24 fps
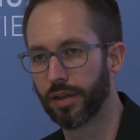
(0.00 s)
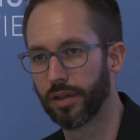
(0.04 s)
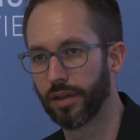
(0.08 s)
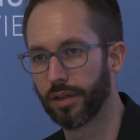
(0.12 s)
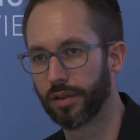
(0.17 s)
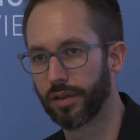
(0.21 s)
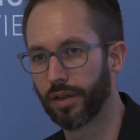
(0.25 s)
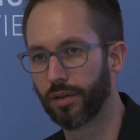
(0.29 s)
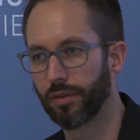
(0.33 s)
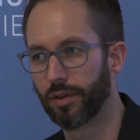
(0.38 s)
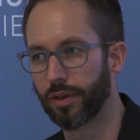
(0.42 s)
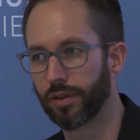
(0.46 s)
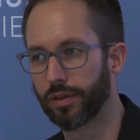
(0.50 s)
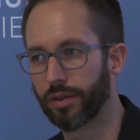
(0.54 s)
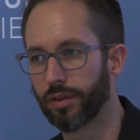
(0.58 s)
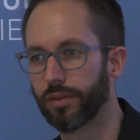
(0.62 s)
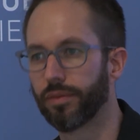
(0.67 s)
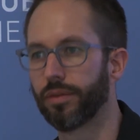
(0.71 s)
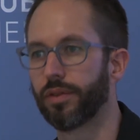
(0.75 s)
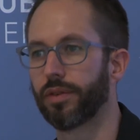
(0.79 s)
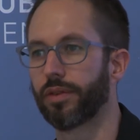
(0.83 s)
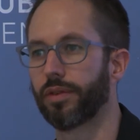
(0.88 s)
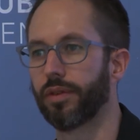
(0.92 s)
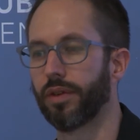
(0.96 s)
that they were
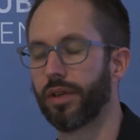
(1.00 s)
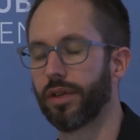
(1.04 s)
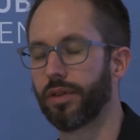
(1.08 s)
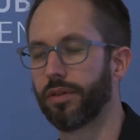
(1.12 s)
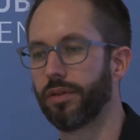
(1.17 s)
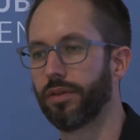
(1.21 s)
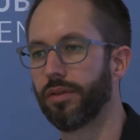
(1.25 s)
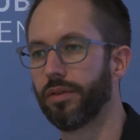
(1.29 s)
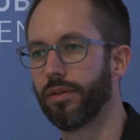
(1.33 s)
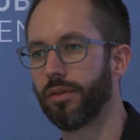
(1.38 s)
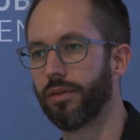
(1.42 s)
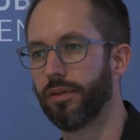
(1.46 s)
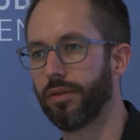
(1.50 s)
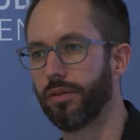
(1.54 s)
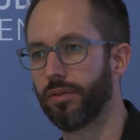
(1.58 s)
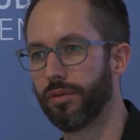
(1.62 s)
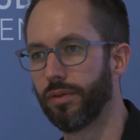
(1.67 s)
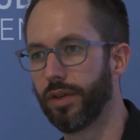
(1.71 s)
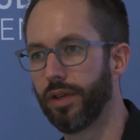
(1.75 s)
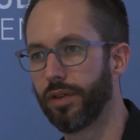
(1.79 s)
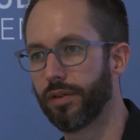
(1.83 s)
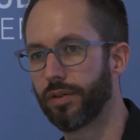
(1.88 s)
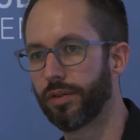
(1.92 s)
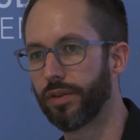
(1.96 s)
told was going to
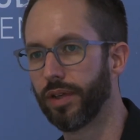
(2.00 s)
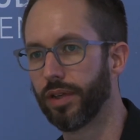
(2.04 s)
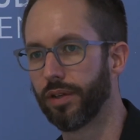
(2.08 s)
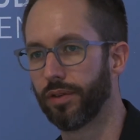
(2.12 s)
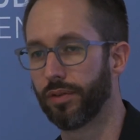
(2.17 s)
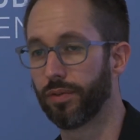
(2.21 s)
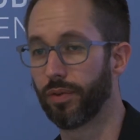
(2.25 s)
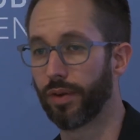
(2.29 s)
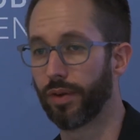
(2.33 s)
retweet